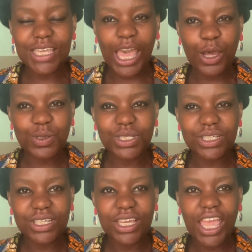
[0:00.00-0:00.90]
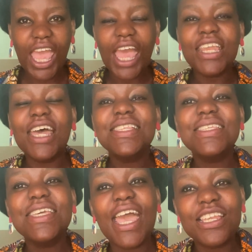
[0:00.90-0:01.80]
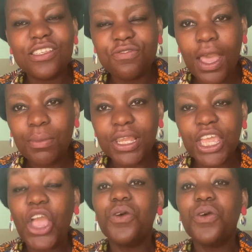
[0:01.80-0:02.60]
out, Anansi and his family